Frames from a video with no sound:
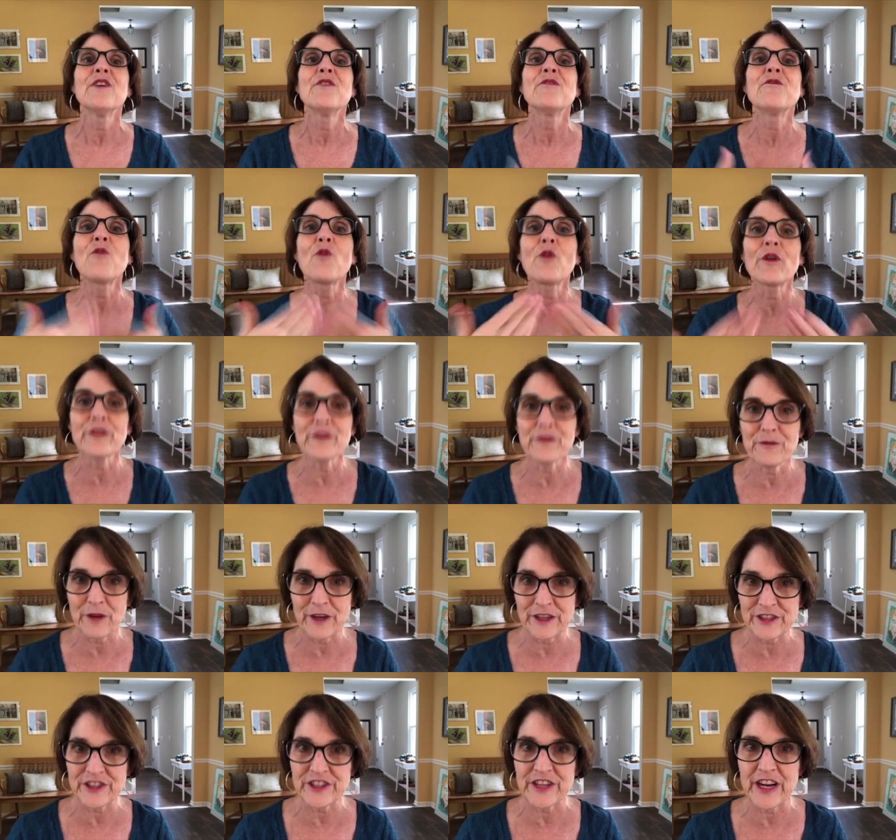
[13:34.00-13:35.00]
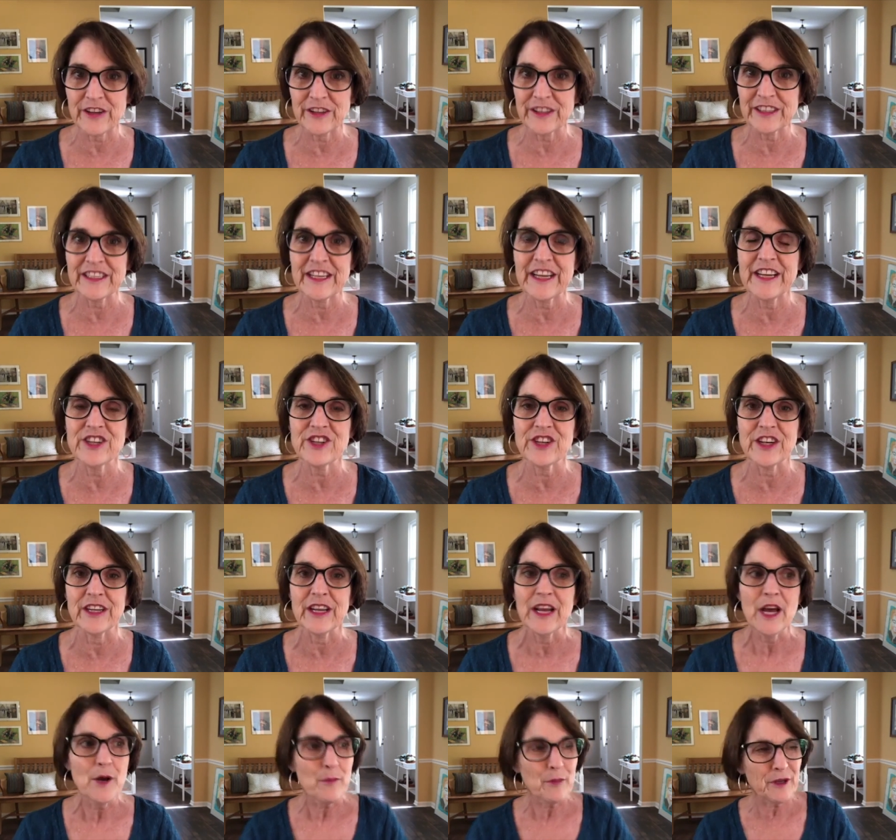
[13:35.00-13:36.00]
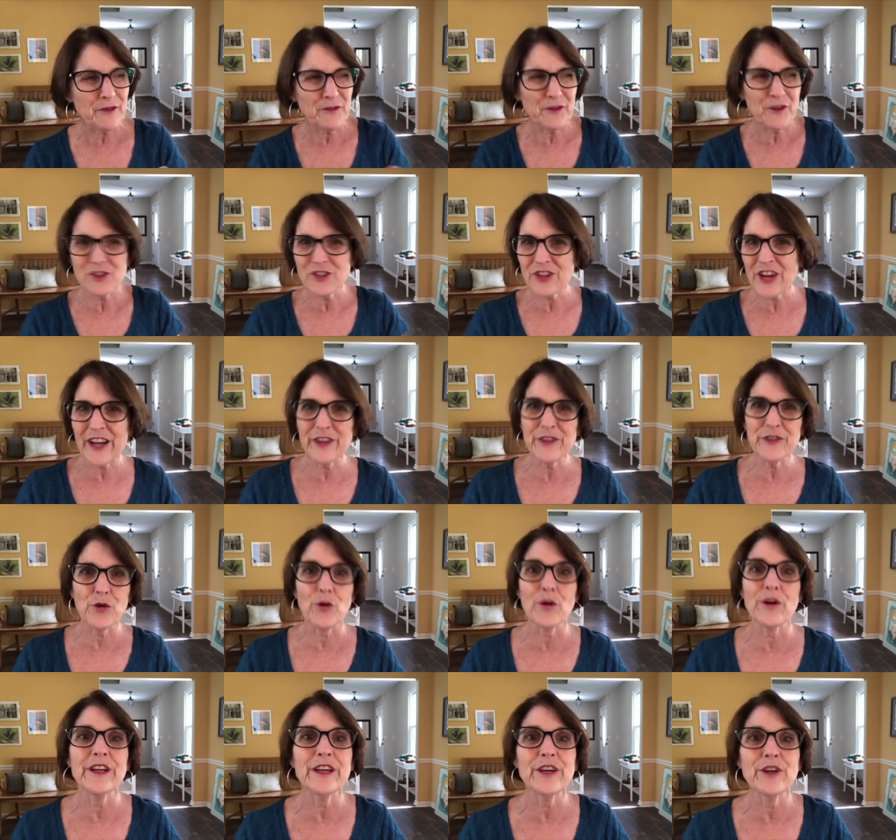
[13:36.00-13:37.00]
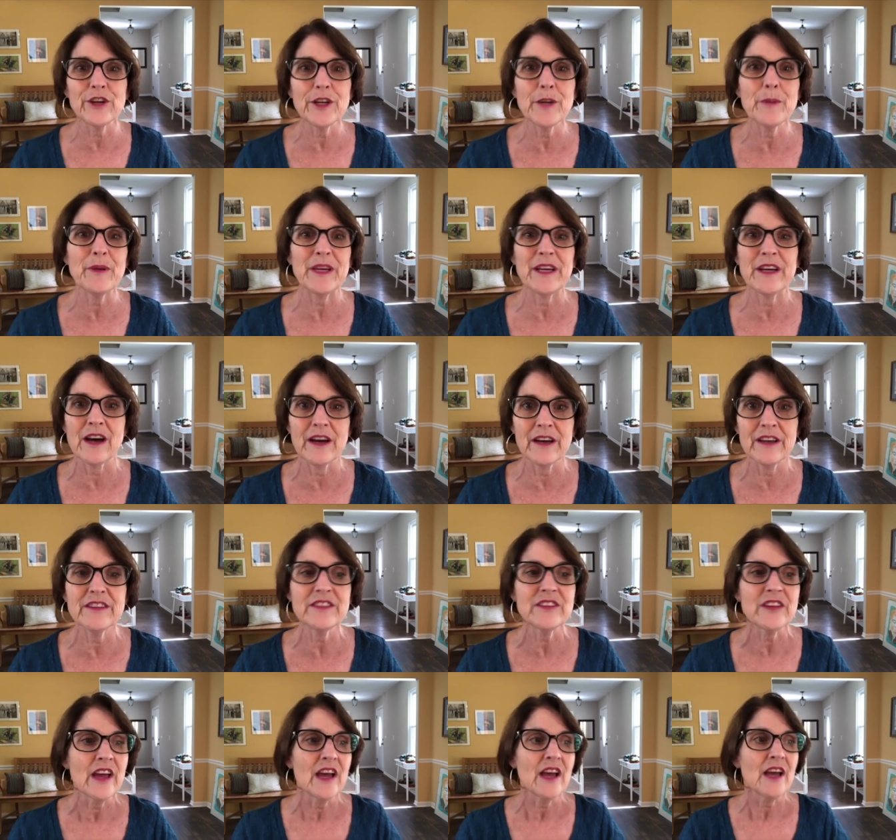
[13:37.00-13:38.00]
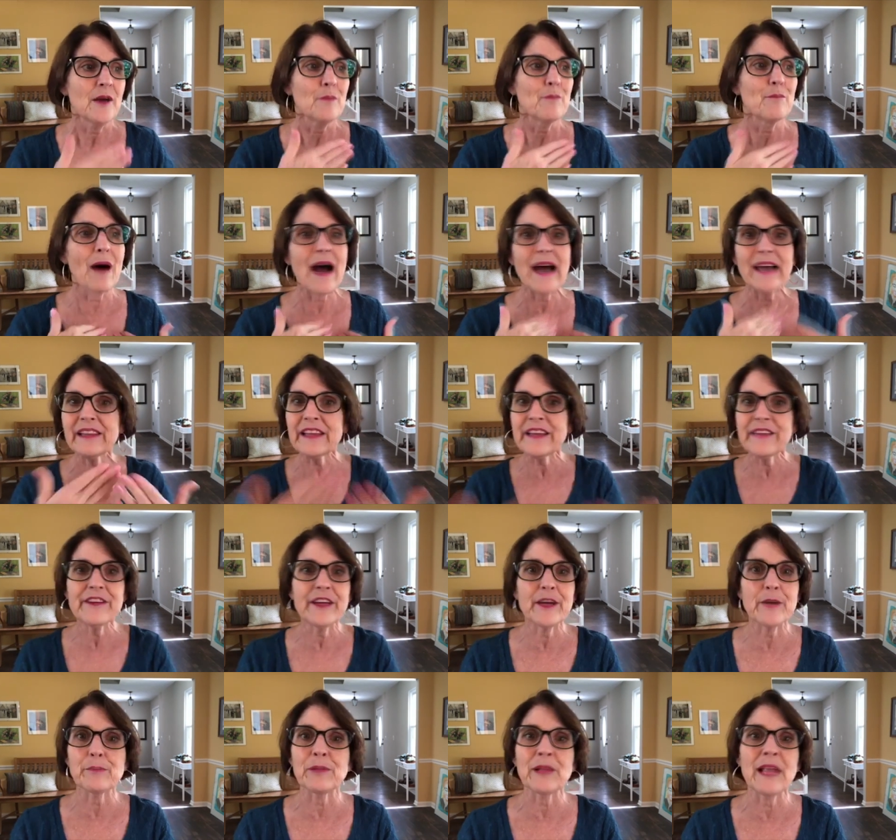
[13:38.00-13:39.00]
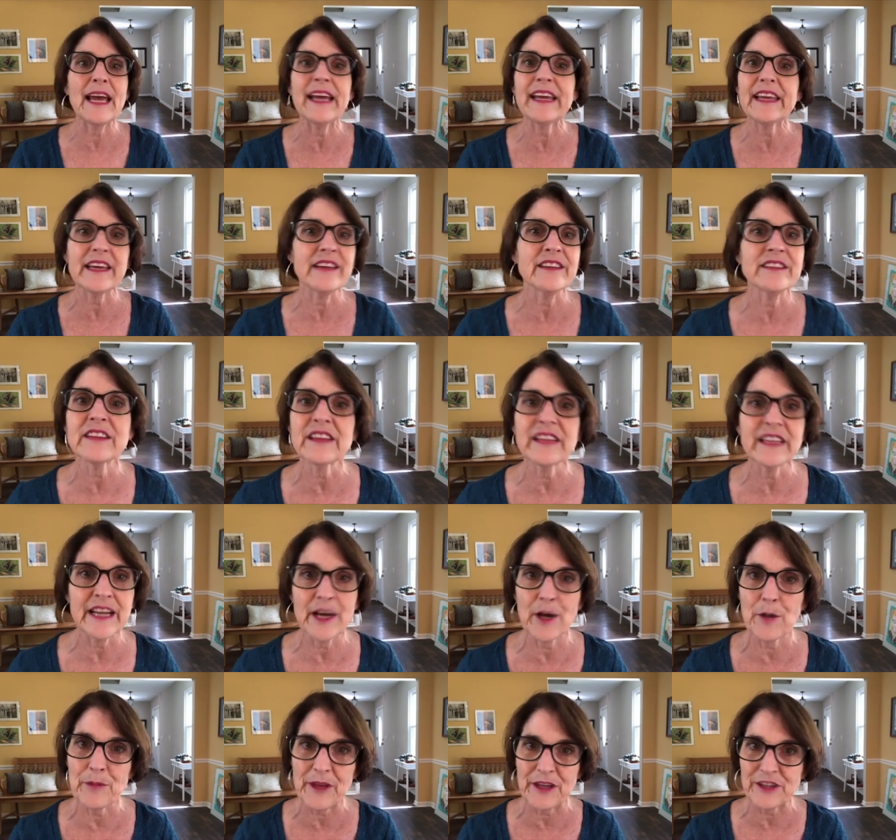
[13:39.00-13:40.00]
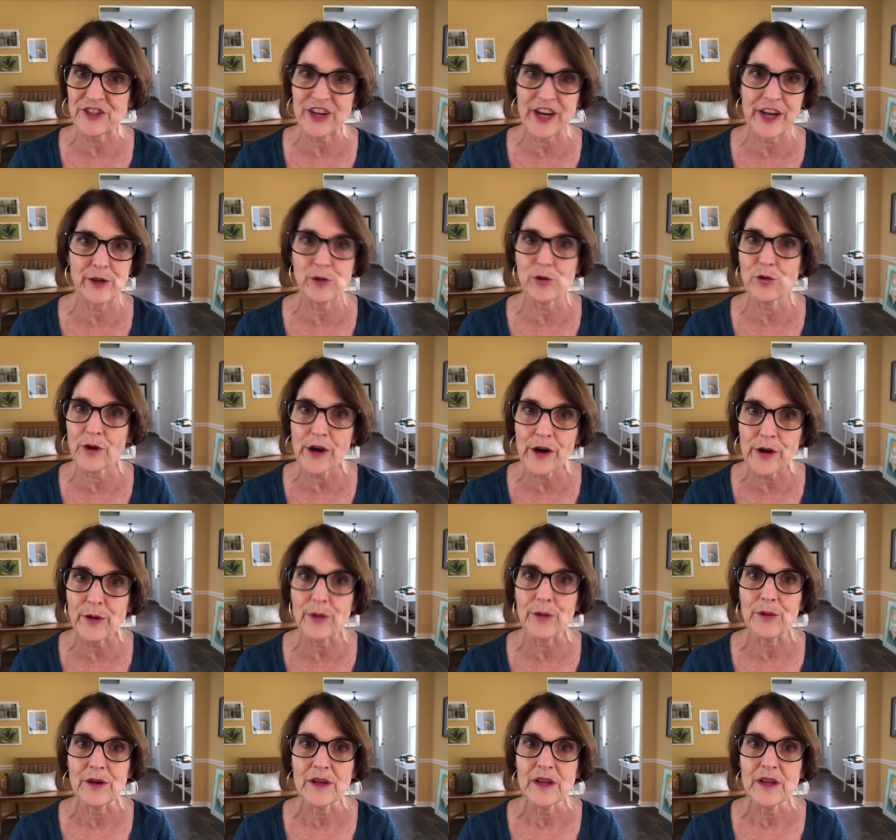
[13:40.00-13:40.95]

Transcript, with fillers: for the French style dictation. But if your child's already good at because, my leaving it blank isn't going to help that child grow.